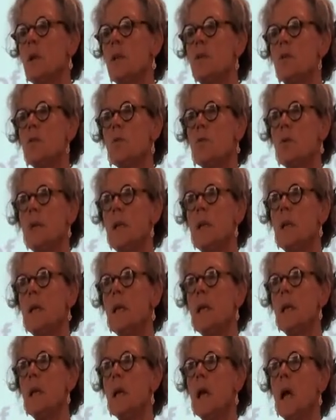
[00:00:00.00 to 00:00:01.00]
to
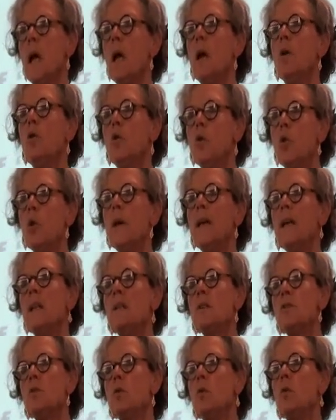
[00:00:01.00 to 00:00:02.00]
really look
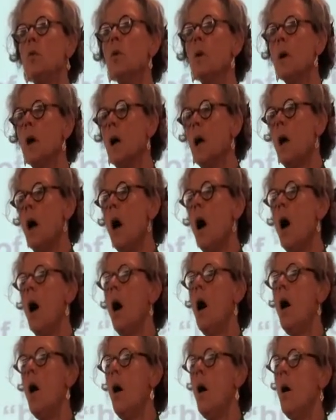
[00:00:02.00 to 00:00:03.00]
into
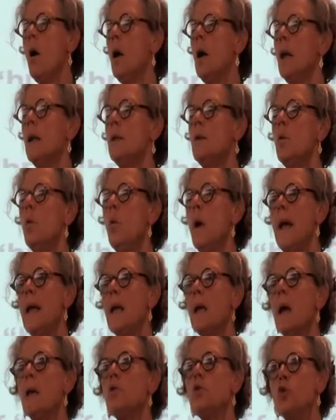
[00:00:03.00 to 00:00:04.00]
the
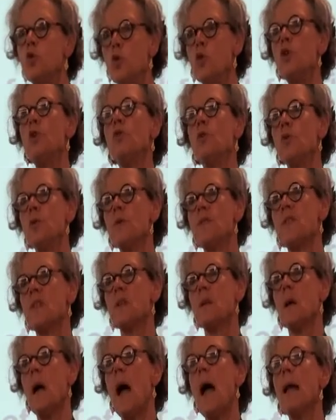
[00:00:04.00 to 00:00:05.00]
way tool use.
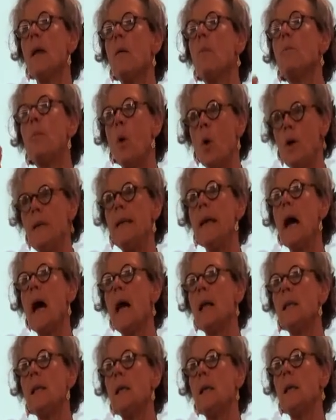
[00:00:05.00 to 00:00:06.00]

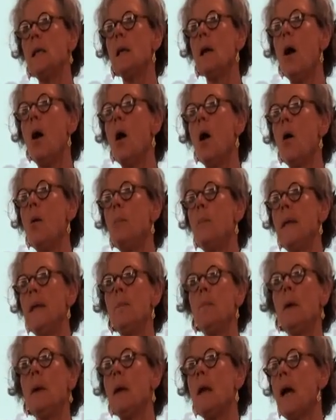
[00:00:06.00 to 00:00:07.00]
Pogliani,
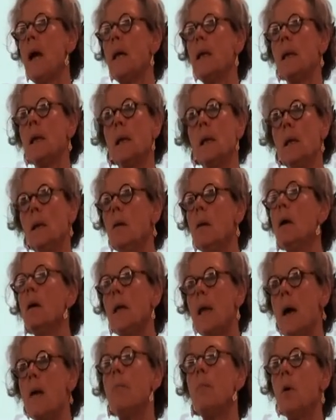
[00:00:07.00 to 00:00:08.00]
people like
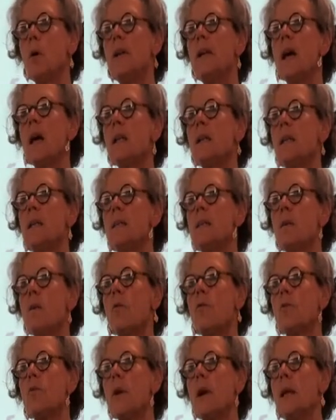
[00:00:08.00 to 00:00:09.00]
Pogliani is
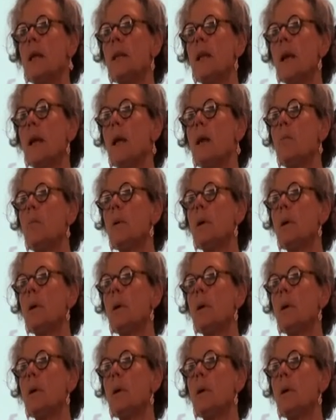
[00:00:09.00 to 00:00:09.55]
of great help.